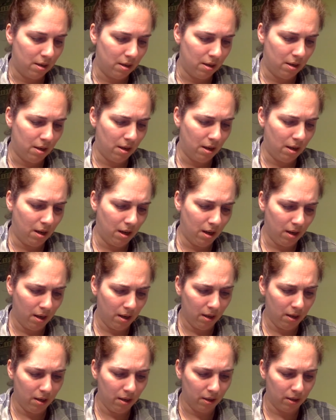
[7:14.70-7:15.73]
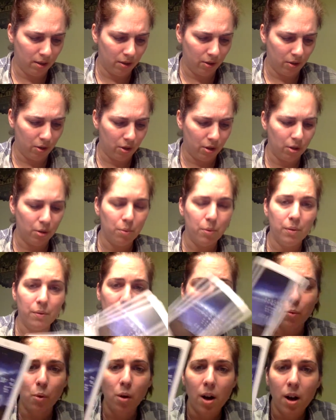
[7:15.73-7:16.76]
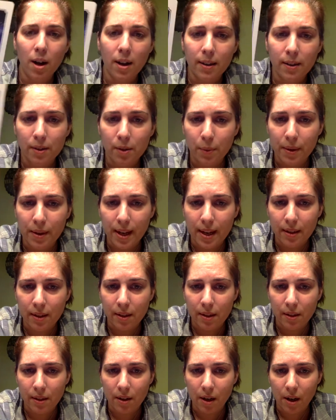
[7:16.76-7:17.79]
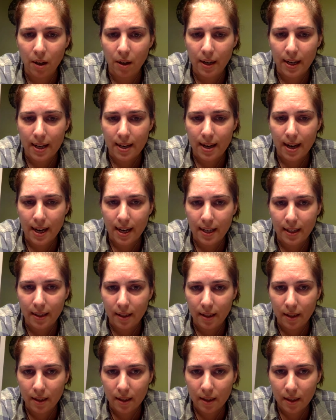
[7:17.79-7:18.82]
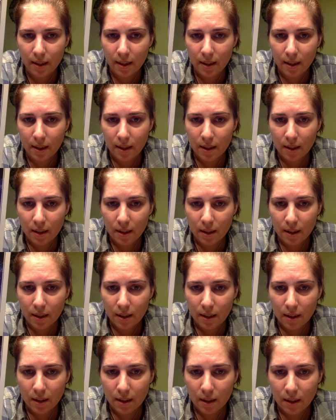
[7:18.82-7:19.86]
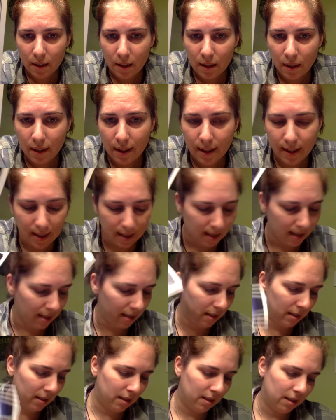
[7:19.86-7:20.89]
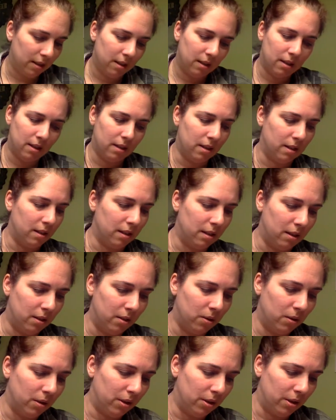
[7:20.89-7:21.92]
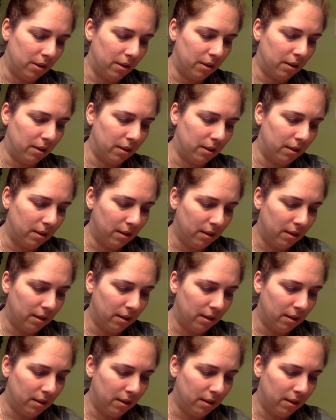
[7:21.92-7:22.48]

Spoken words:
Oh, Two of Wands with that starry night. Look at that. Oh, gorgeous.